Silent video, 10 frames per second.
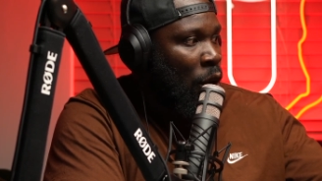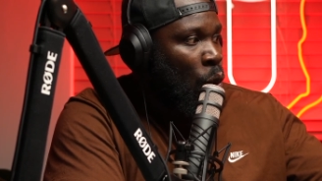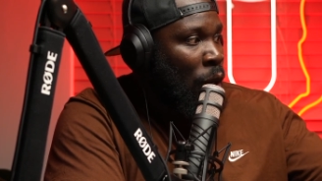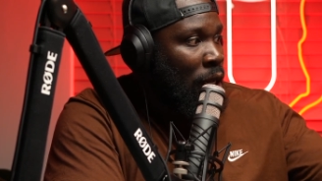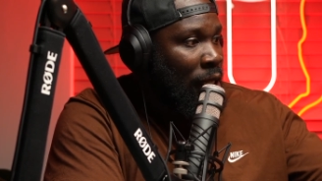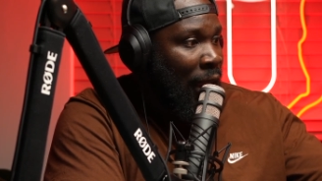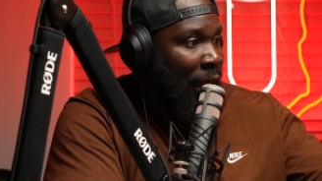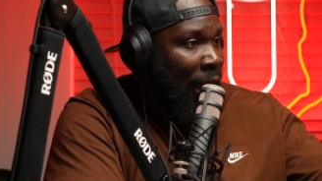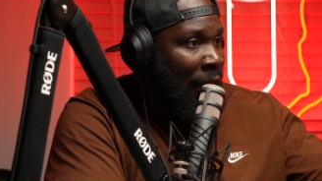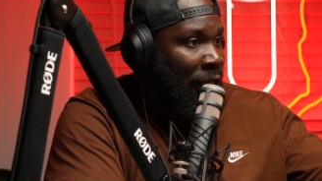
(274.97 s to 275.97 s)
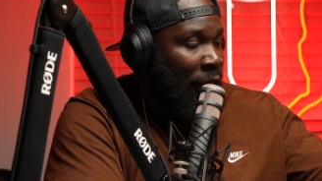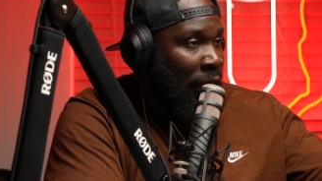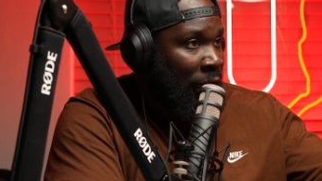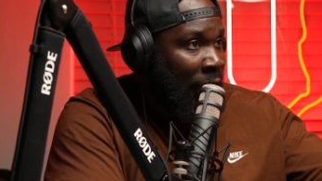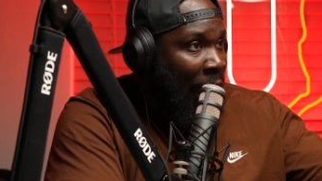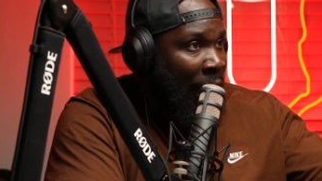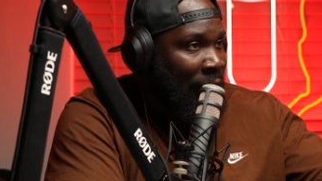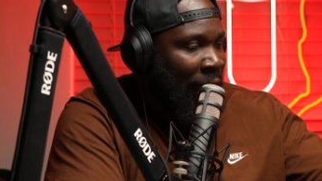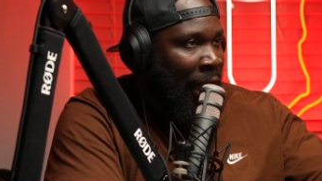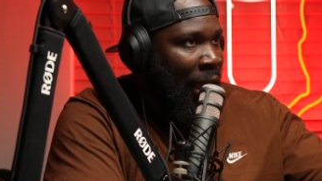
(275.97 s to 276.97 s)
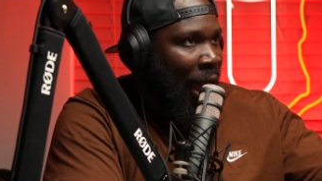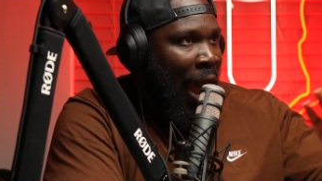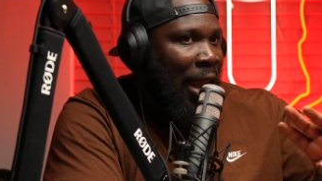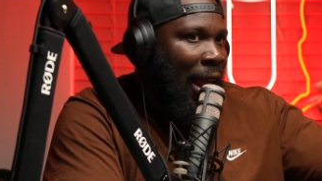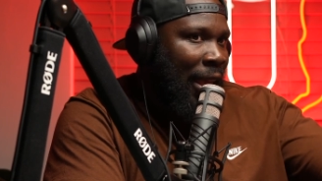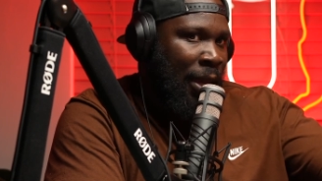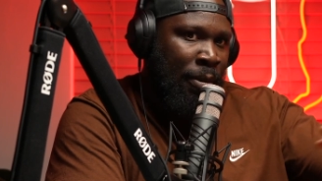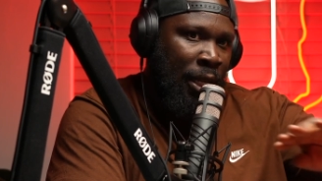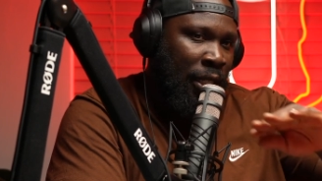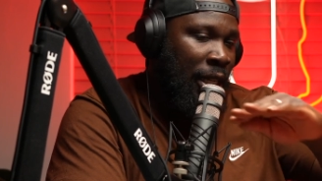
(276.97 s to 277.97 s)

when you say like there's there's guys that I like him next.